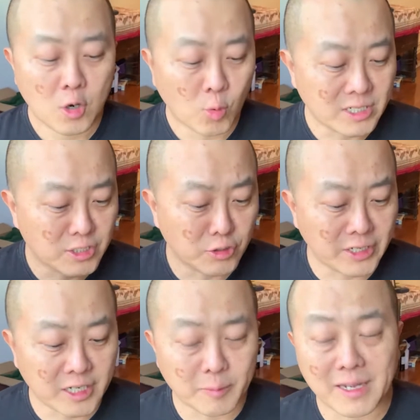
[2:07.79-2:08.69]
What's
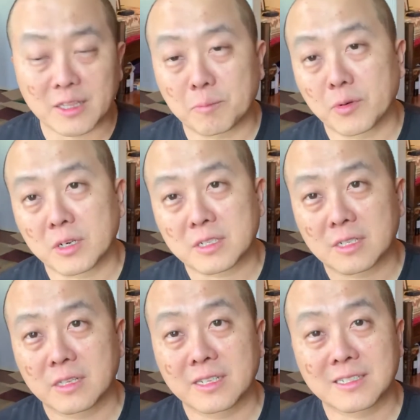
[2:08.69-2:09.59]
unique about the
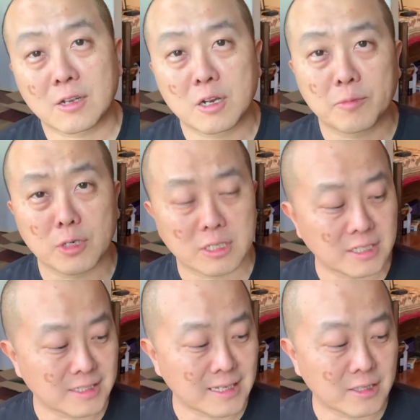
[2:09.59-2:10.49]
books, these songbooks,
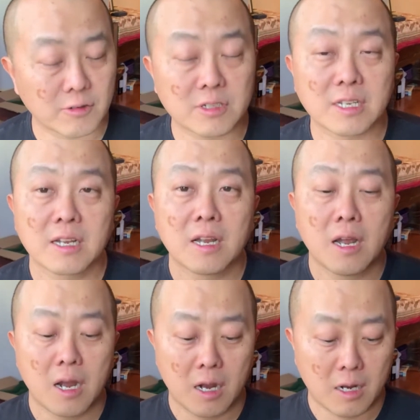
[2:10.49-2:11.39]
is that there's
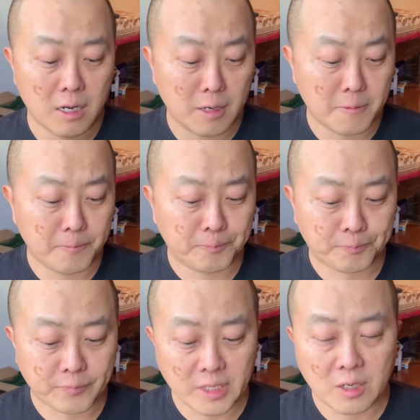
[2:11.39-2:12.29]

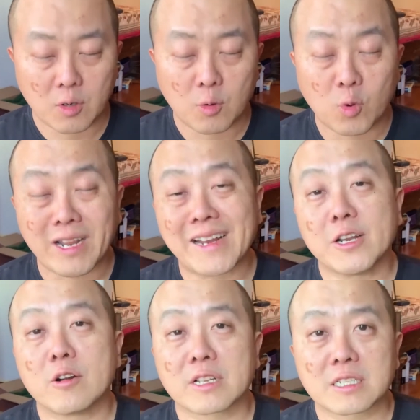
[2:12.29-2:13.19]
what I
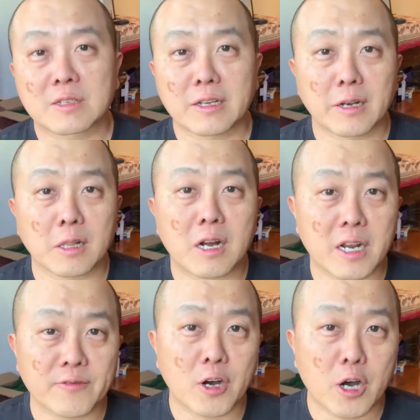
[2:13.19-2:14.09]
noticed in a lot
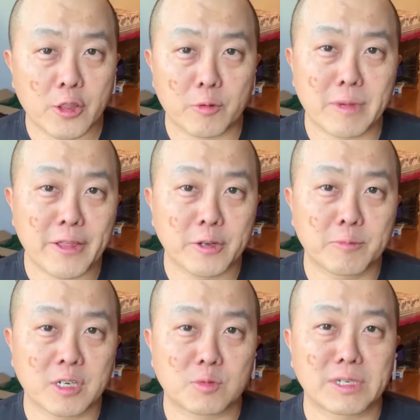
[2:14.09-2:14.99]
of other method
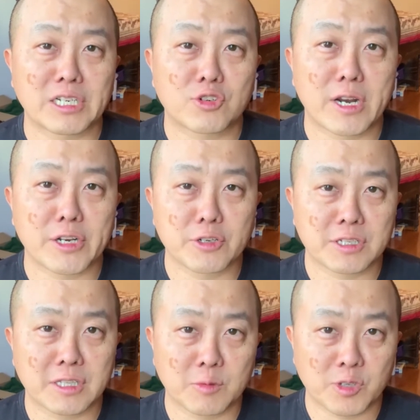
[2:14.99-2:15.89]
books when I tried
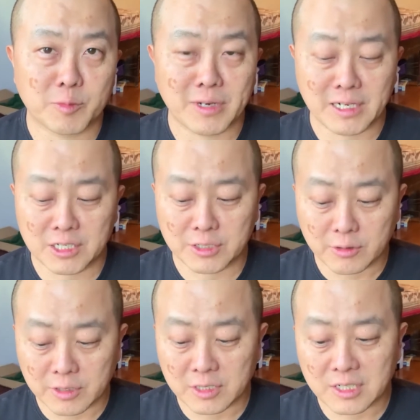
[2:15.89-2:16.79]
using them with my
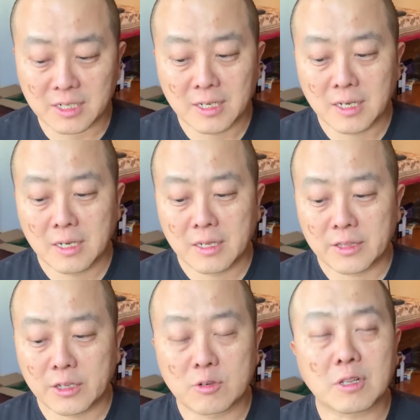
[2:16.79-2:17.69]
students,
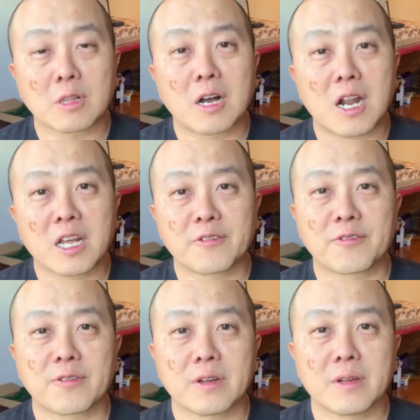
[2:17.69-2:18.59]
there was a lot of